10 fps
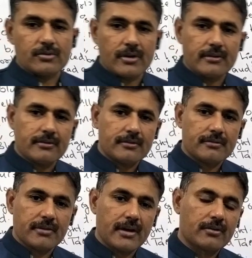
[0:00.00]
students,
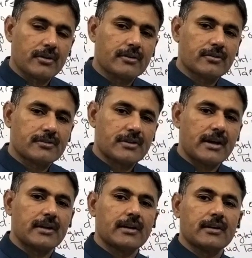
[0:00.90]
we are going to
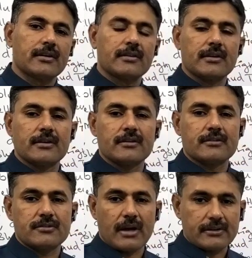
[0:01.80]
study the
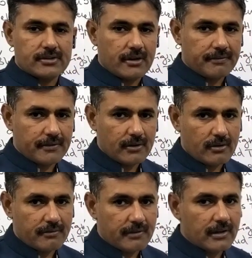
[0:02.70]
structure of
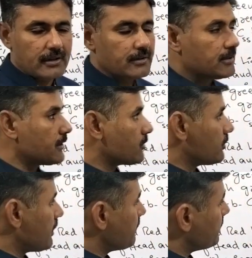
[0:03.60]
chlorophyll, the
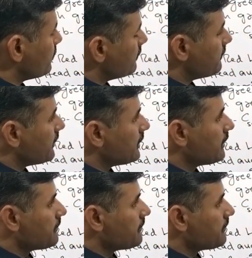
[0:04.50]
role of chlorophyll,